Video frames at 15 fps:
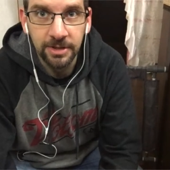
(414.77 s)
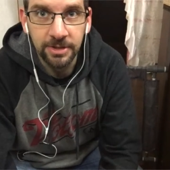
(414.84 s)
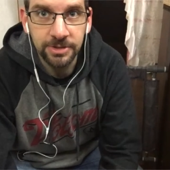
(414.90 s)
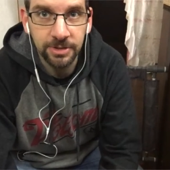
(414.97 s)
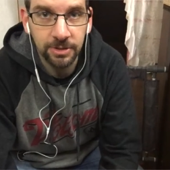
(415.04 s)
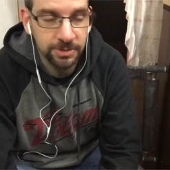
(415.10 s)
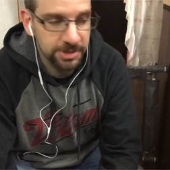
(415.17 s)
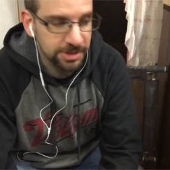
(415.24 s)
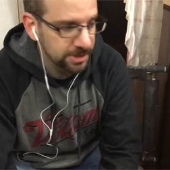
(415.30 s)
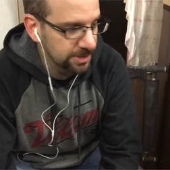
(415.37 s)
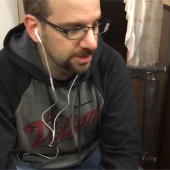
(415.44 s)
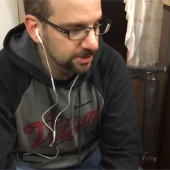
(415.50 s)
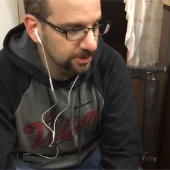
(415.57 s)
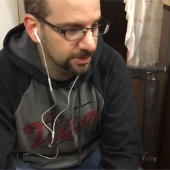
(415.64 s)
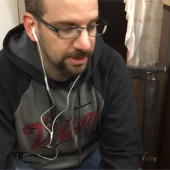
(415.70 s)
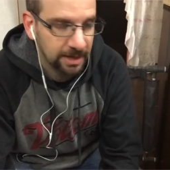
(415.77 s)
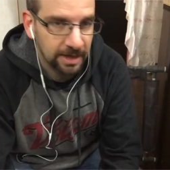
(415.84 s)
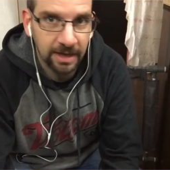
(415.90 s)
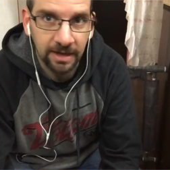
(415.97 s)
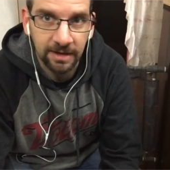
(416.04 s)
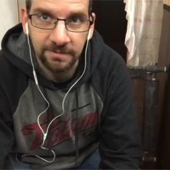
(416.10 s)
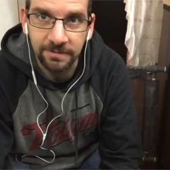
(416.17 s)
so she's going to
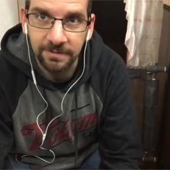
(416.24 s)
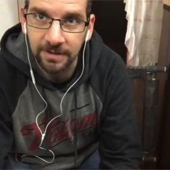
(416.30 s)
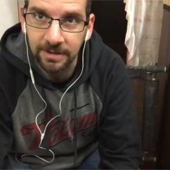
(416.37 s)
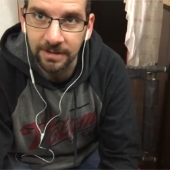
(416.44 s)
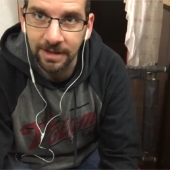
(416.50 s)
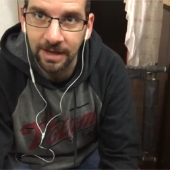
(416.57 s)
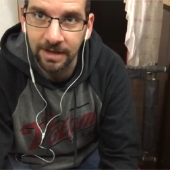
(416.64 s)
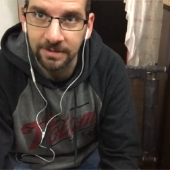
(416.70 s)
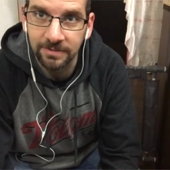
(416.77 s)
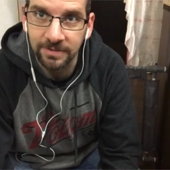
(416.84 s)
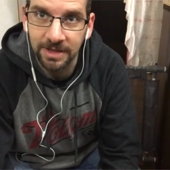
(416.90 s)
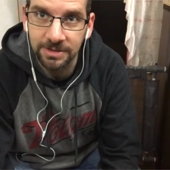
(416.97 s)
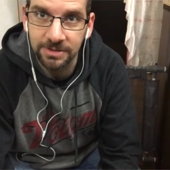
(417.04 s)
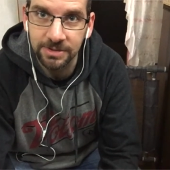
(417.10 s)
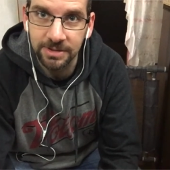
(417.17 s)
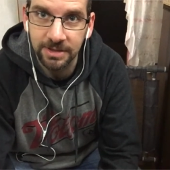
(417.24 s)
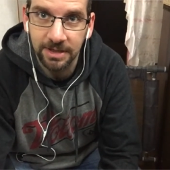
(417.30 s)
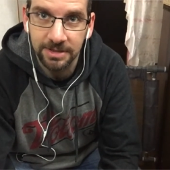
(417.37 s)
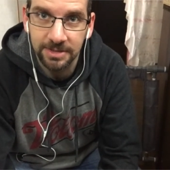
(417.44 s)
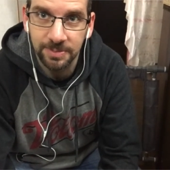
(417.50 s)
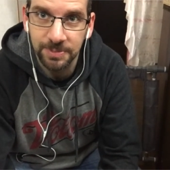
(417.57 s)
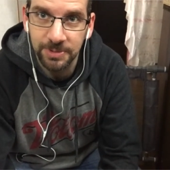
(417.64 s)
have a lot of
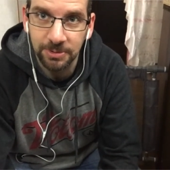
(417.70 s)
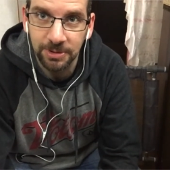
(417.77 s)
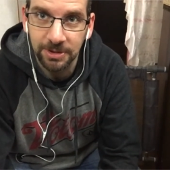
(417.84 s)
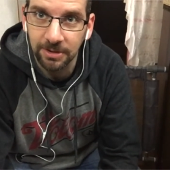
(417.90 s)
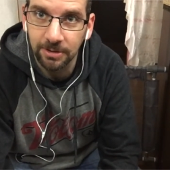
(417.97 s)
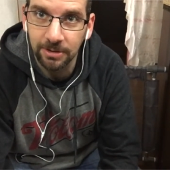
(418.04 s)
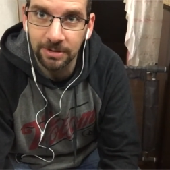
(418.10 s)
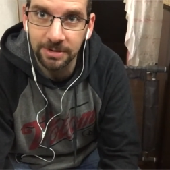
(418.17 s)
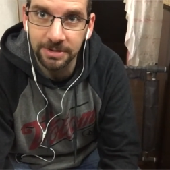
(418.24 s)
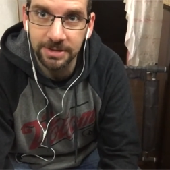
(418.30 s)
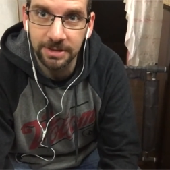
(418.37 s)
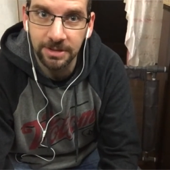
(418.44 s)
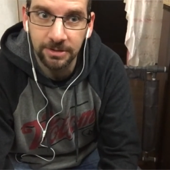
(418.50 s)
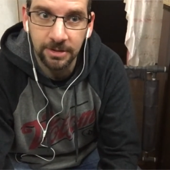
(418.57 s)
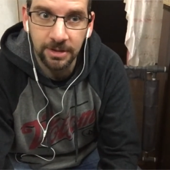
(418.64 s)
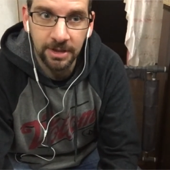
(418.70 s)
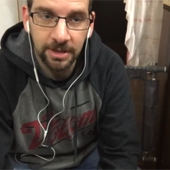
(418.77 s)
exercise doing the hurdles here,